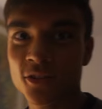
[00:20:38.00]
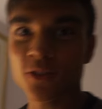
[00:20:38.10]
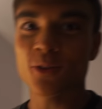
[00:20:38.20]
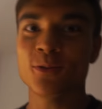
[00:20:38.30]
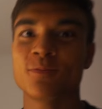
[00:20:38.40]

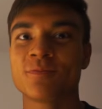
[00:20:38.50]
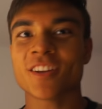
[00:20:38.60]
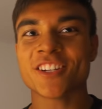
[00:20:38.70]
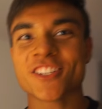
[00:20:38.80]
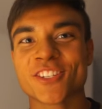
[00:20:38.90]
So
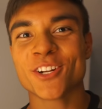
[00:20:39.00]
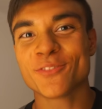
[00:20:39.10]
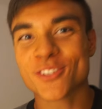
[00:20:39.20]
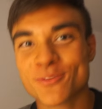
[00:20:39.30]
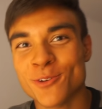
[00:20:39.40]
I just set
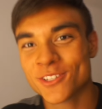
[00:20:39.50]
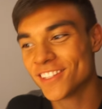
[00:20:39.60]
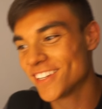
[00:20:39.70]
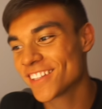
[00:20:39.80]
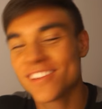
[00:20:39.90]
off the smoke
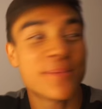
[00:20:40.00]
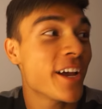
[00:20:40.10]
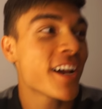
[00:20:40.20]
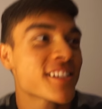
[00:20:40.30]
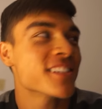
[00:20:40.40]
detector by
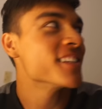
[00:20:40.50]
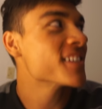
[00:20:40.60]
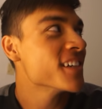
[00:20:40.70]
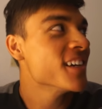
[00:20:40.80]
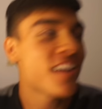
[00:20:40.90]

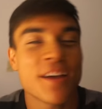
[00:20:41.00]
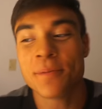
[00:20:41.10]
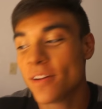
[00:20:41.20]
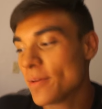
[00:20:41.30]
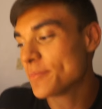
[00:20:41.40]
accident. I
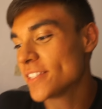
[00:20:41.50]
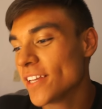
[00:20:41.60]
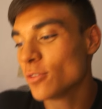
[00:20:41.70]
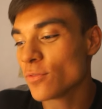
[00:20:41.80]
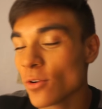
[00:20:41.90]
put in my
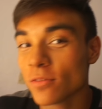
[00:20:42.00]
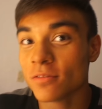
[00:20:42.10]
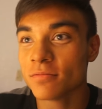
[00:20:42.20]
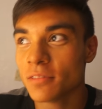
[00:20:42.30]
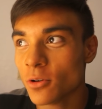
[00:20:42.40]
potato for
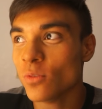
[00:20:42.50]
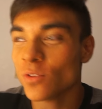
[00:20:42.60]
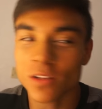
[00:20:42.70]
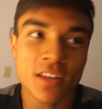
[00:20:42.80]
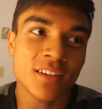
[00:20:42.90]

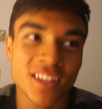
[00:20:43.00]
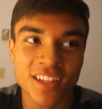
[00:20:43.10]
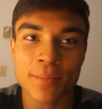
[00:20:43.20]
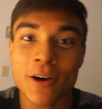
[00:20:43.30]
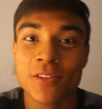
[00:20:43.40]
overly an
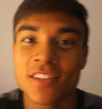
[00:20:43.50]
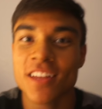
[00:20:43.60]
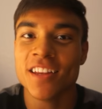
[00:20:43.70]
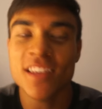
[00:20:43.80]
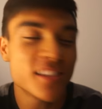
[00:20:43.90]
amount
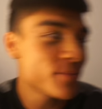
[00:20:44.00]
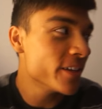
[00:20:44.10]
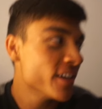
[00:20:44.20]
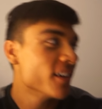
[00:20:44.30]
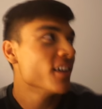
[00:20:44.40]
that I needed to
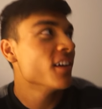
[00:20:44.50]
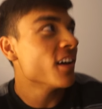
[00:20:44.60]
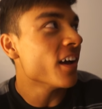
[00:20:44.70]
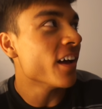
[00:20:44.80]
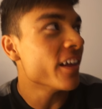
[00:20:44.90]
be
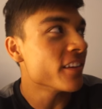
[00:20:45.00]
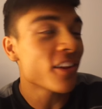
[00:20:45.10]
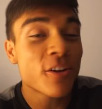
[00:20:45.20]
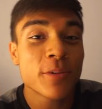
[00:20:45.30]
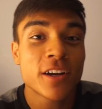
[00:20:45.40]
and the
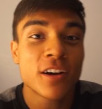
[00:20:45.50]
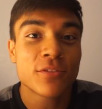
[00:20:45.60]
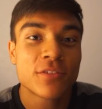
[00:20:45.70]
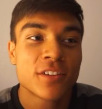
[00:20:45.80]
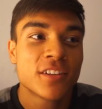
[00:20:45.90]
alarm went
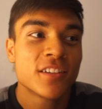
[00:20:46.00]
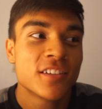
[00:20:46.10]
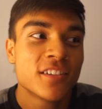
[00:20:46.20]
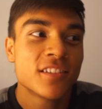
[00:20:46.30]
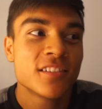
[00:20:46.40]
off
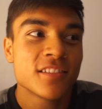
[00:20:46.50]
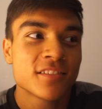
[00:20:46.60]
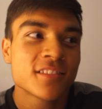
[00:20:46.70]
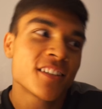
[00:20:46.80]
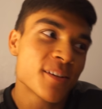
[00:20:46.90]

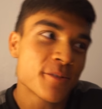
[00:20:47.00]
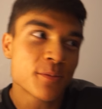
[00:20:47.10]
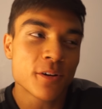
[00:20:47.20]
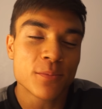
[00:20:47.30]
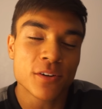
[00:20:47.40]
because I'm a
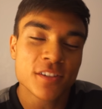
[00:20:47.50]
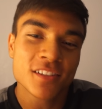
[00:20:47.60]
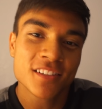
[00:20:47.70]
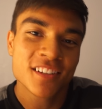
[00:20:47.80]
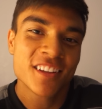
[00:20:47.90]
smart person